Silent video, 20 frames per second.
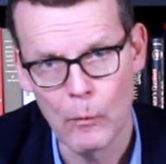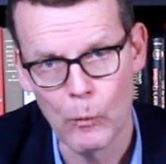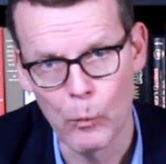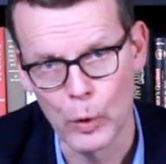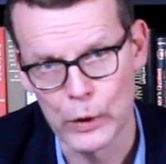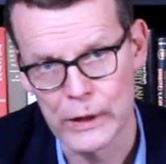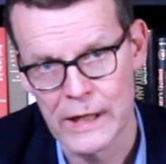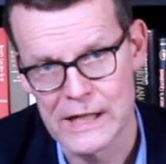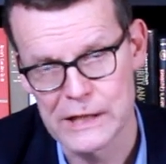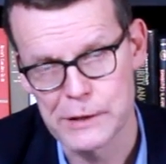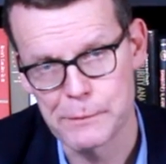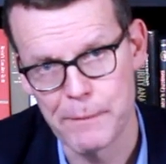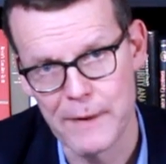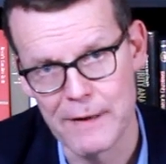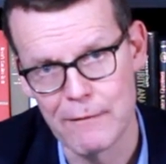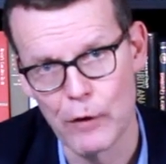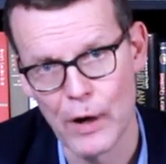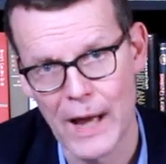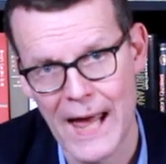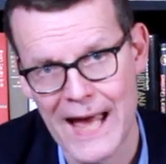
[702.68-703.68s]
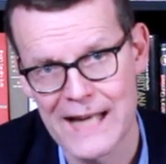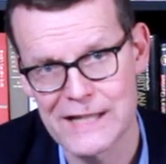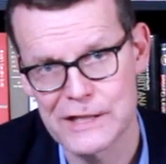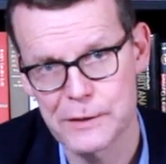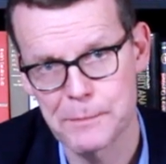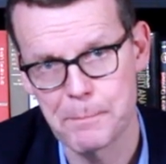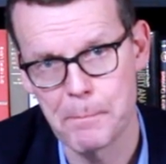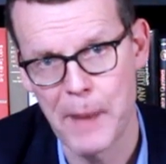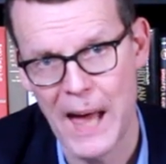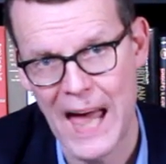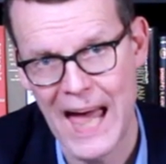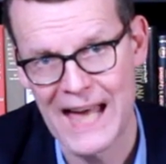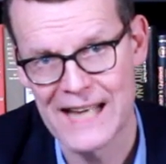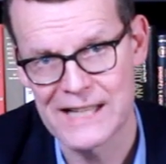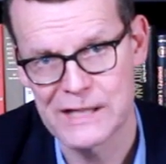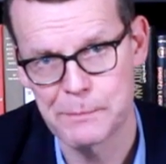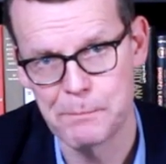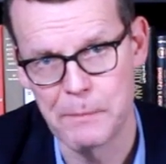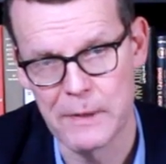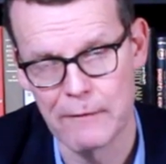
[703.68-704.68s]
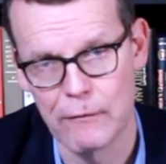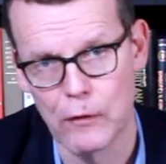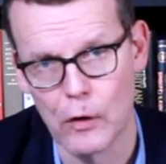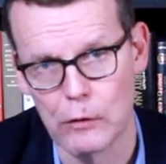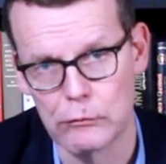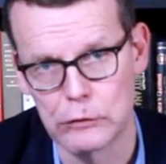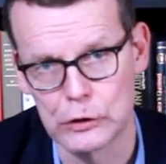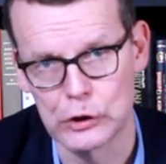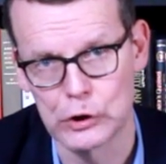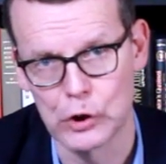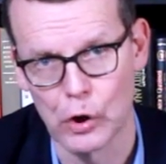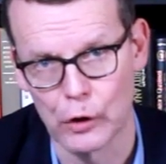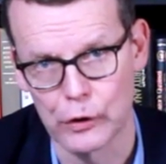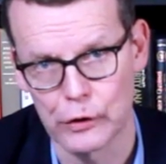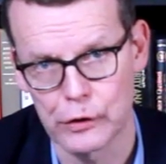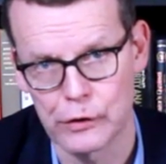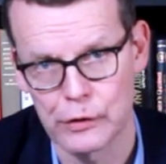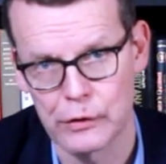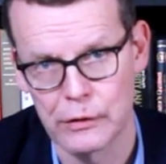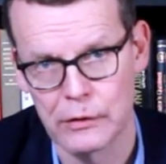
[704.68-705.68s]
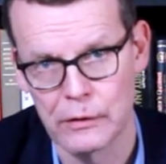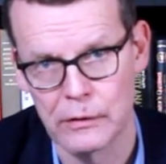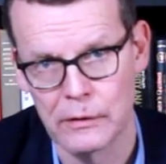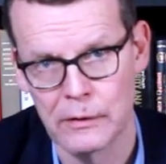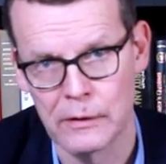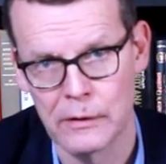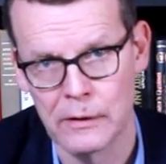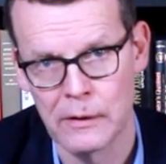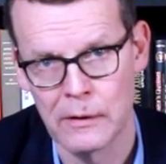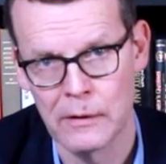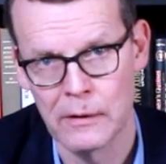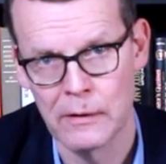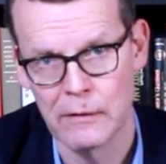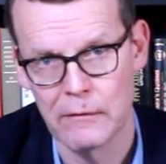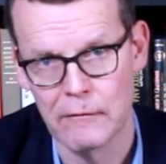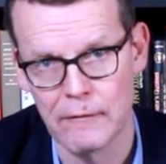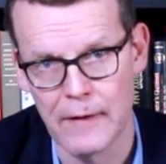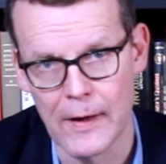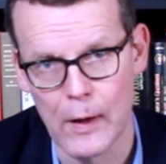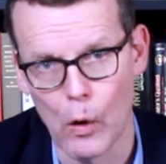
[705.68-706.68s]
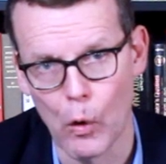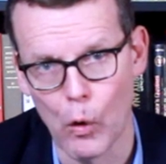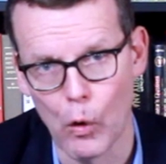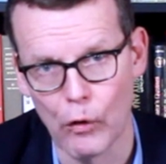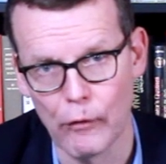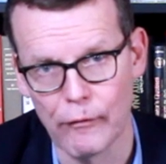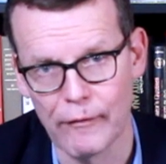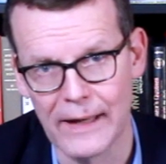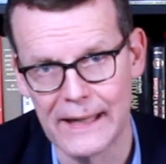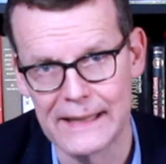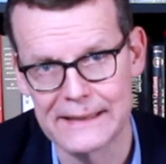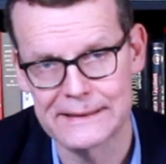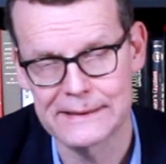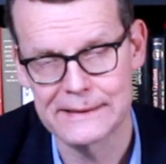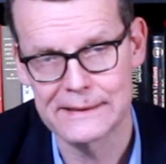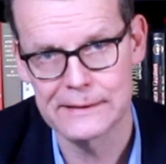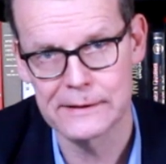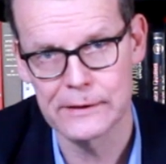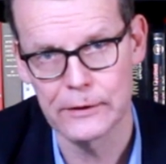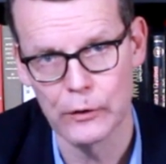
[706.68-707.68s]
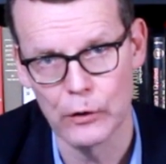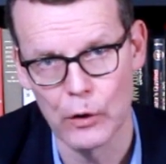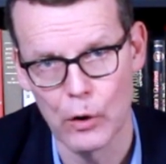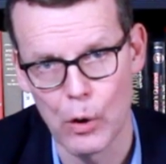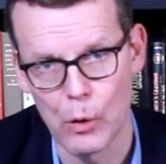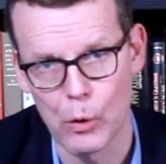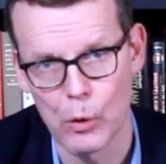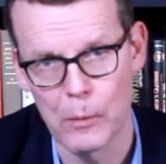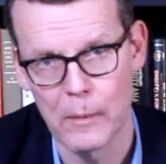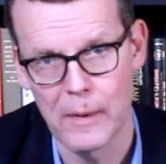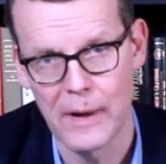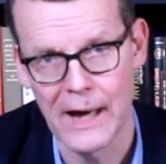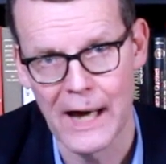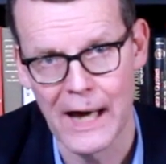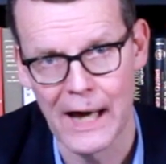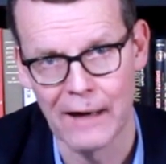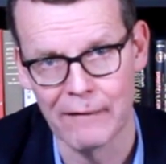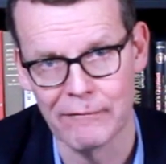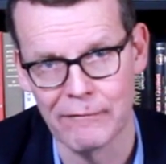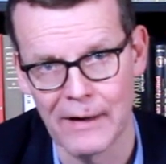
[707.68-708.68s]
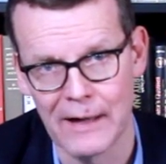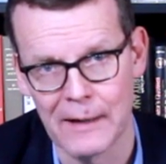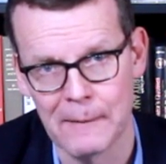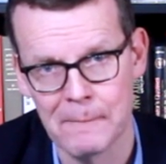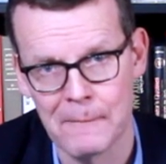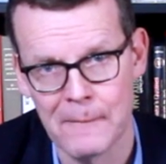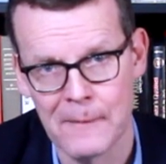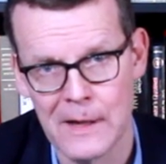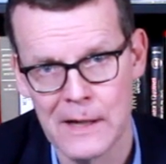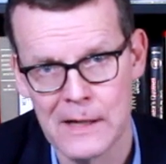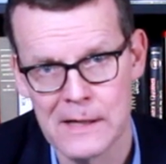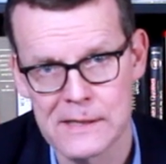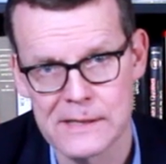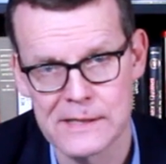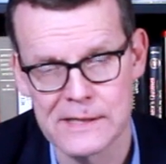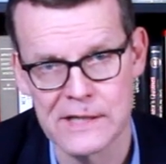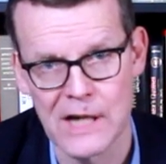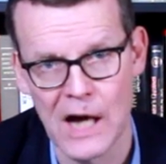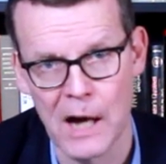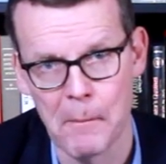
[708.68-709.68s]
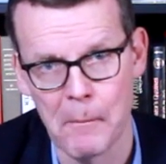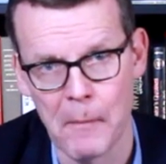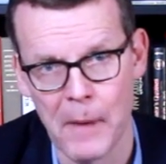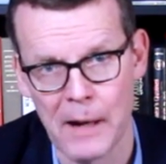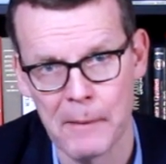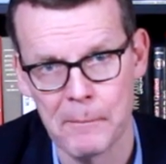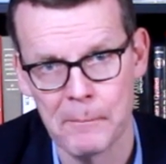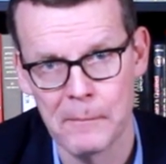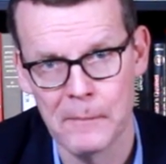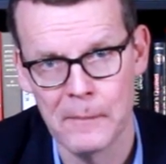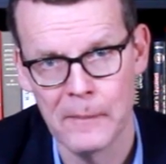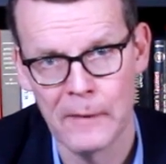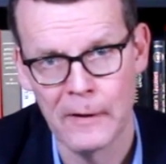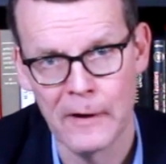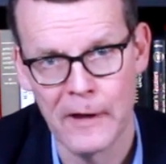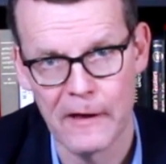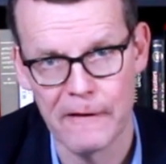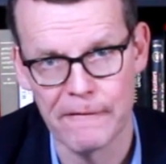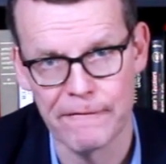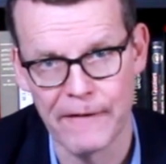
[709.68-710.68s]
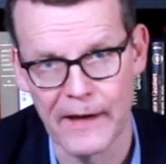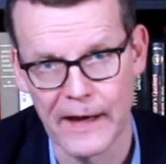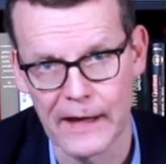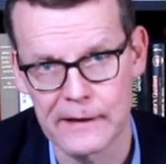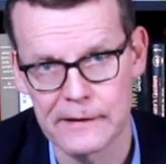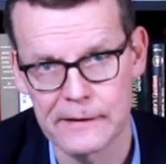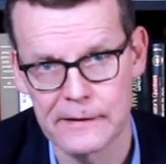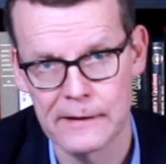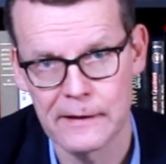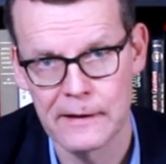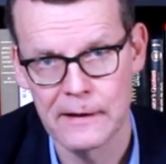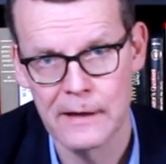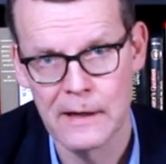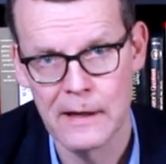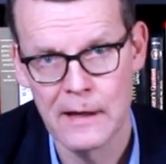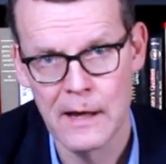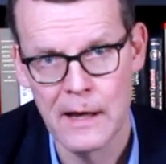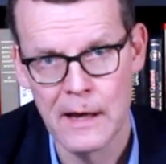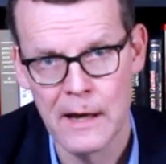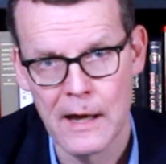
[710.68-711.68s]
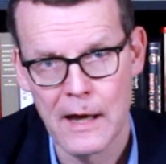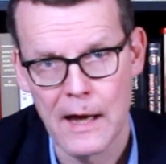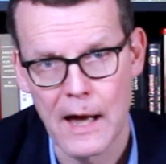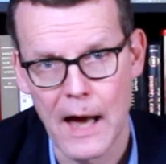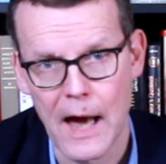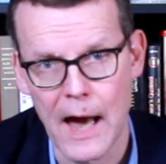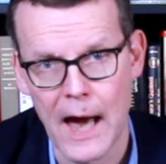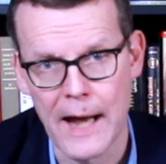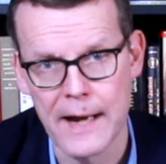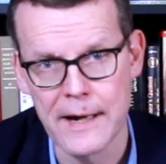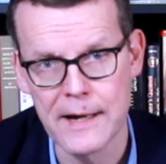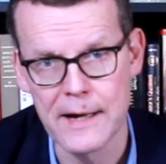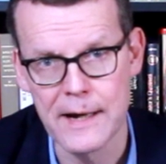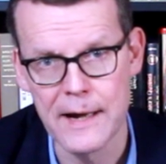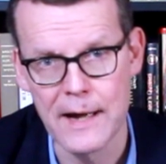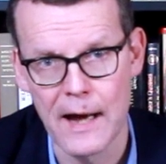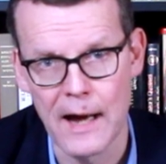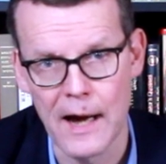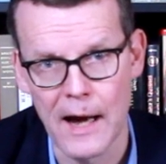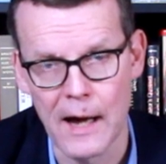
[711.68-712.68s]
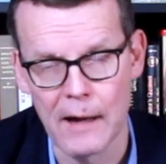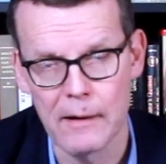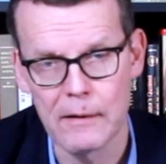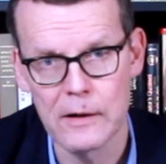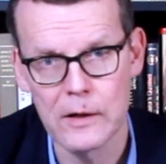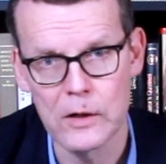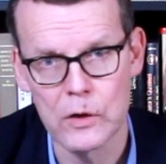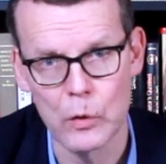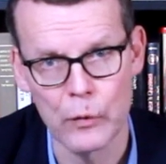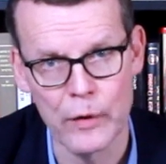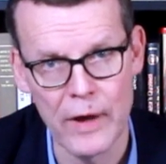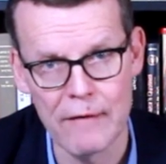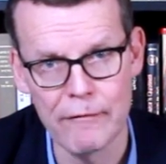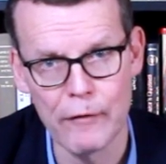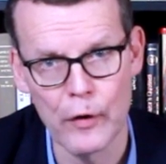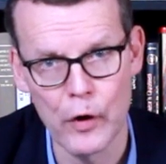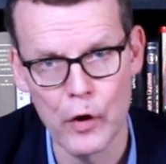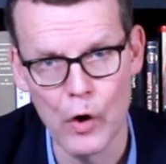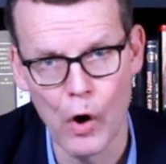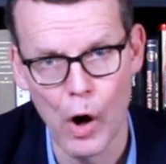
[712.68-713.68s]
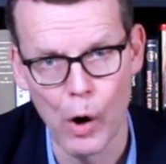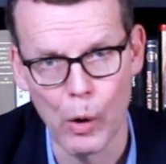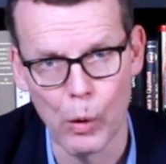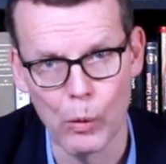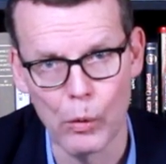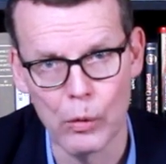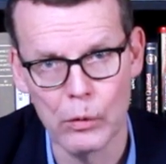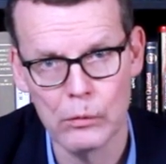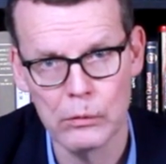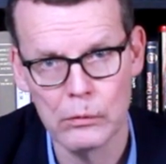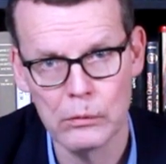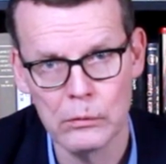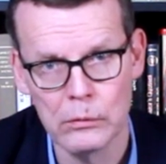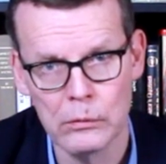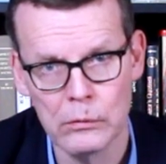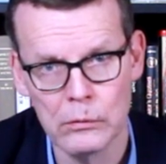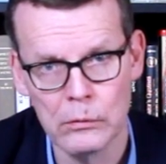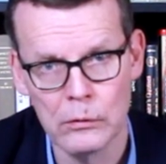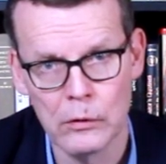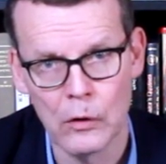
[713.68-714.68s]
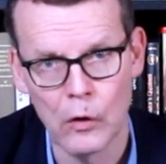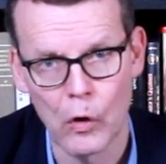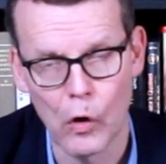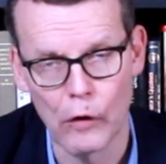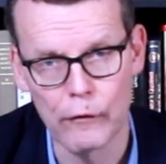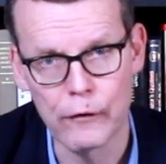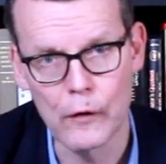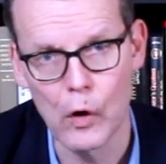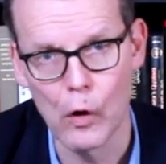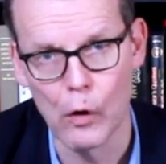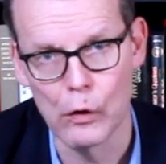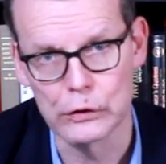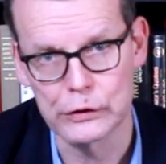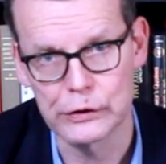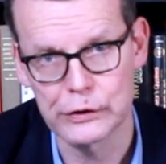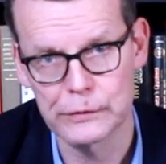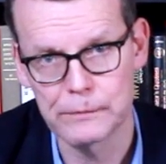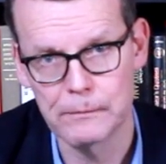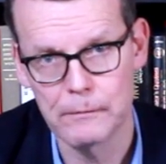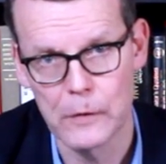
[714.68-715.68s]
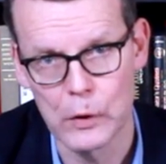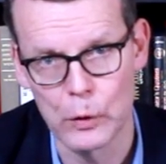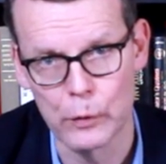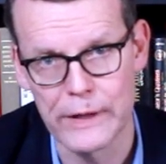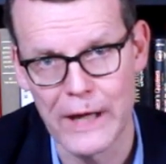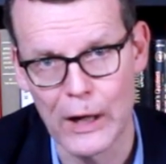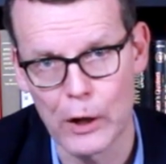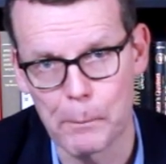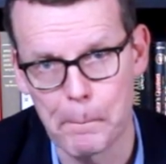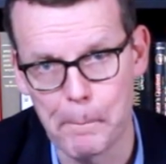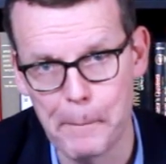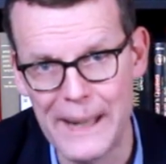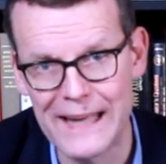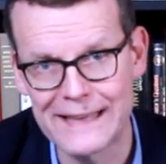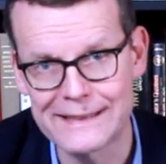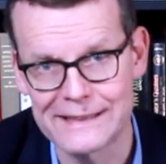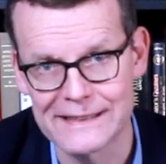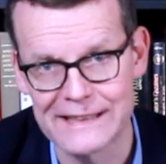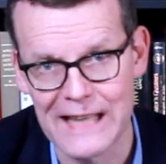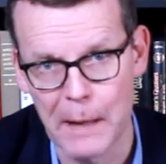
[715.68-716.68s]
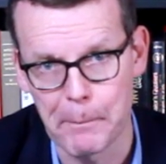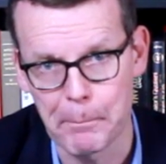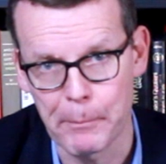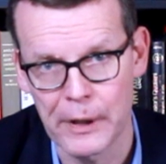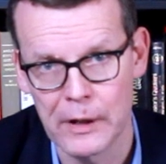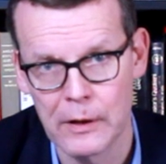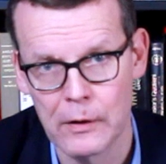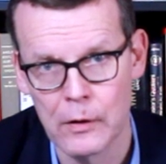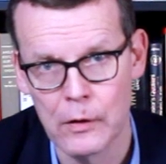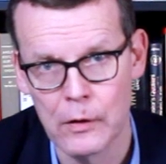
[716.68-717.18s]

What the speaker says: what has been the last pass before the shot, they always, have some effect. And you never know. Of course, you take a big step